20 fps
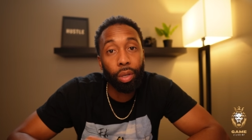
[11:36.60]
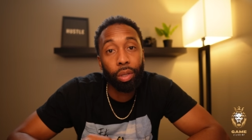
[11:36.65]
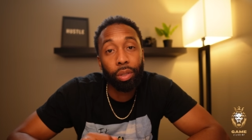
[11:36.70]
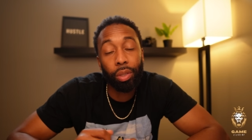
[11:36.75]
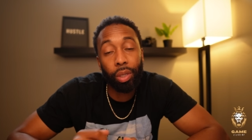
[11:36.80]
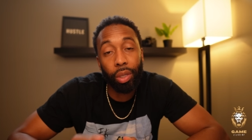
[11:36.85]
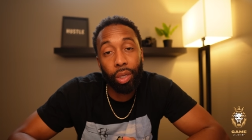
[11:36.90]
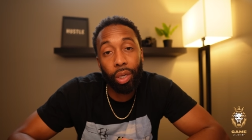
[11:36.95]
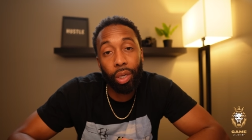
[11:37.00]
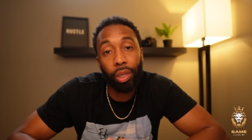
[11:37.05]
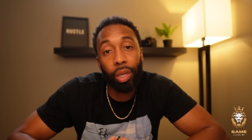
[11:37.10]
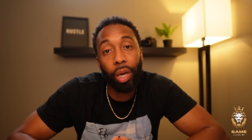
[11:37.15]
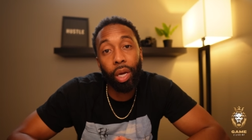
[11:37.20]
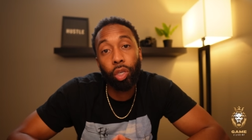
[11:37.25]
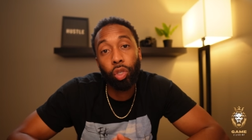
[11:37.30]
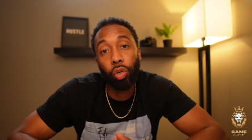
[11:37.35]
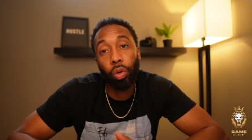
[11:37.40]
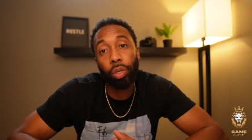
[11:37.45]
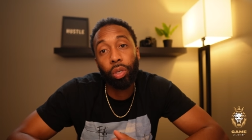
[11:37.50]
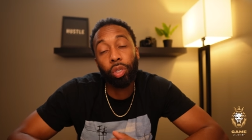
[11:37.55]
to get
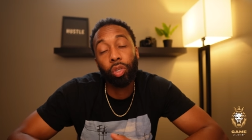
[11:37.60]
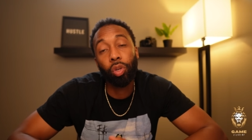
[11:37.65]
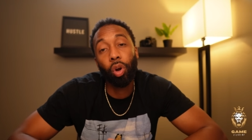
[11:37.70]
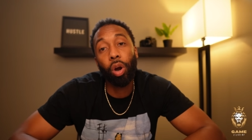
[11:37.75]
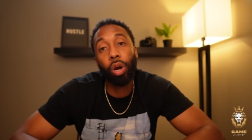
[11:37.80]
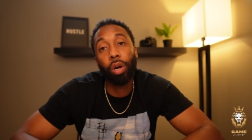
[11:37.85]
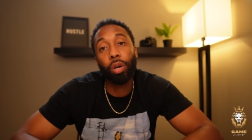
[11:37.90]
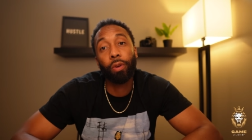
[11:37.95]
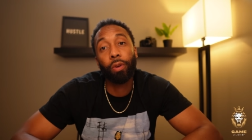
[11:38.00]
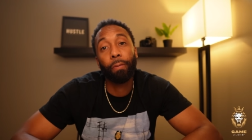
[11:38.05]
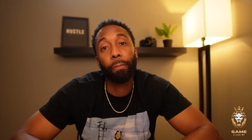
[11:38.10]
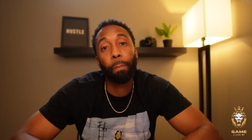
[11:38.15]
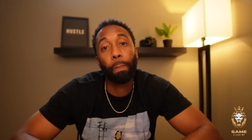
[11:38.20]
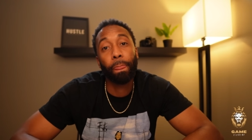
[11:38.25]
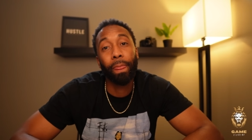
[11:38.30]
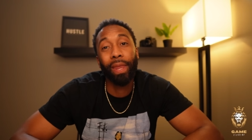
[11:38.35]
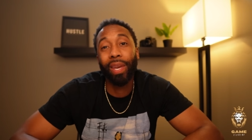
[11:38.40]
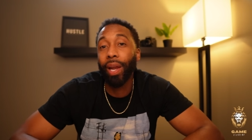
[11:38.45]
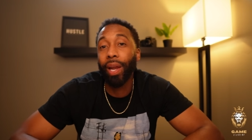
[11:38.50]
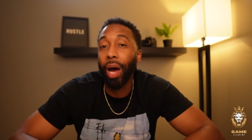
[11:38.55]
that joint started.
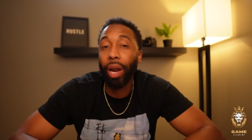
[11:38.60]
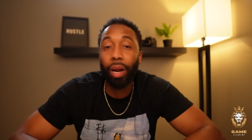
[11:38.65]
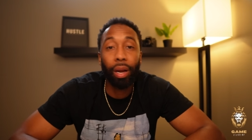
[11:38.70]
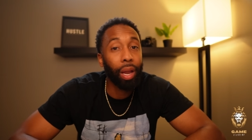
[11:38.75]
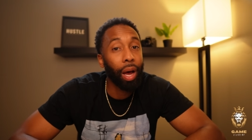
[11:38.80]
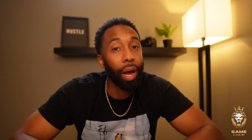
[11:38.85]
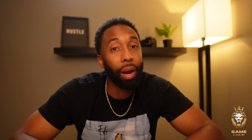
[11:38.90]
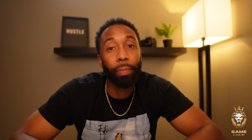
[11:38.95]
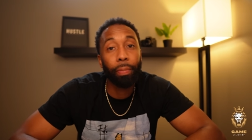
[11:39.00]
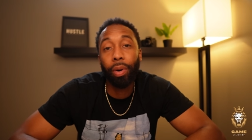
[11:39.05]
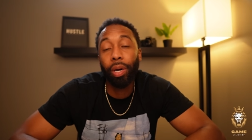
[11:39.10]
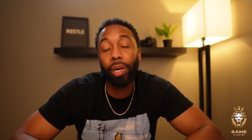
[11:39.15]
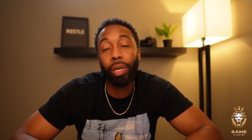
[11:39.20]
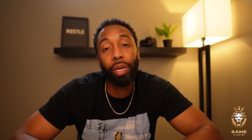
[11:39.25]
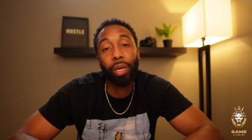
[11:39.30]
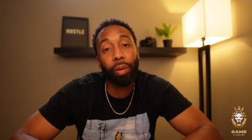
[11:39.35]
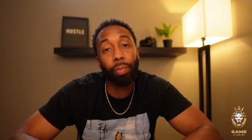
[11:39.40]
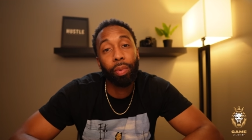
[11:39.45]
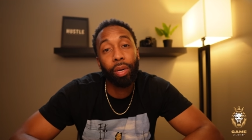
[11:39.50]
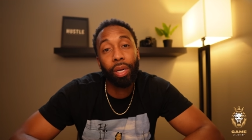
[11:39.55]
Not a lot of money
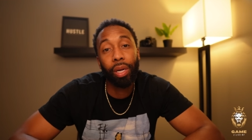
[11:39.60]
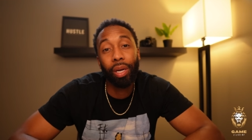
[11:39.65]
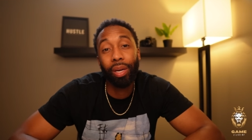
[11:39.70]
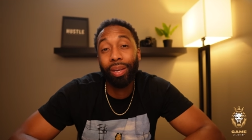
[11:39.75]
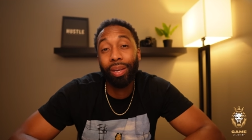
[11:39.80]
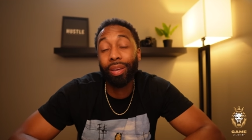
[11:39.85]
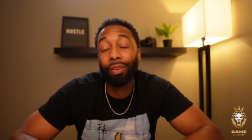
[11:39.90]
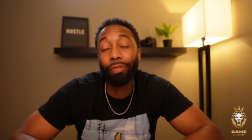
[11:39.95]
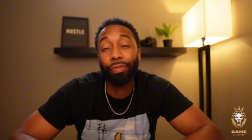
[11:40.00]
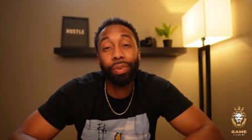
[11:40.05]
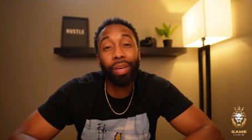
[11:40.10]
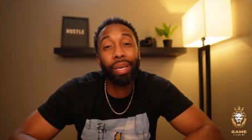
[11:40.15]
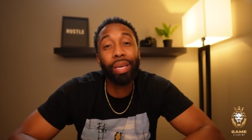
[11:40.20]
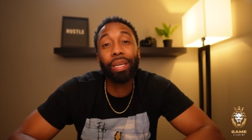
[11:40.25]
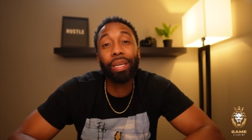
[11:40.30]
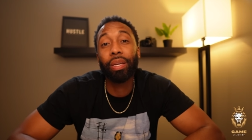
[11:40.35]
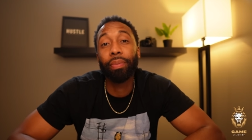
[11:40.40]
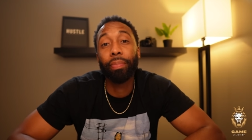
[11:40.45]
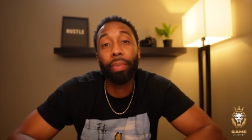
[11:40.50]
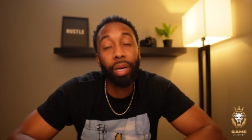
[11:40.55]
coming in, if
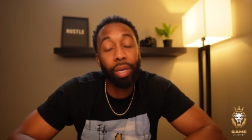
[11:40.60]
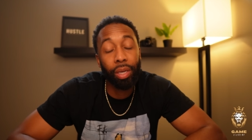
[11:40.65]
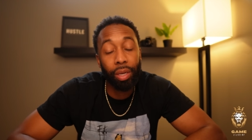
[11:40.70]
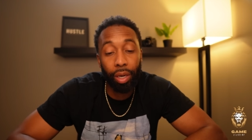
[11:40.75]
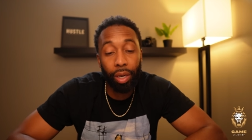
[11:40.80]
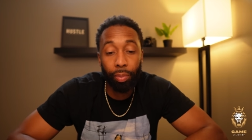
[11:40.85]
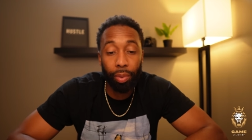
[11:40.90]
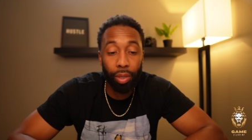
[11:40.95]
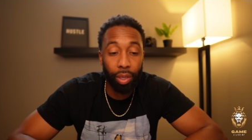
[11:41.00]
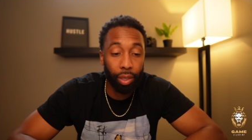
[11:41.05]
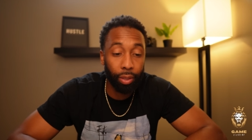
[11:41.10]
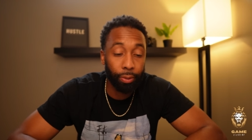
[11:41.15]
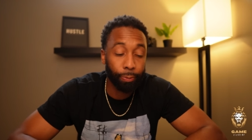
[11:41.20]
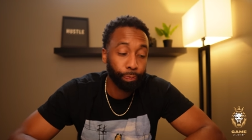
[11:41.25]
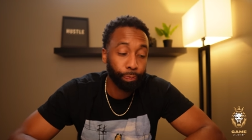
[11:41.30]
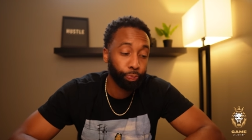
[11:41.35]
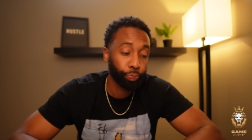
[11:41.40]
any money coming in.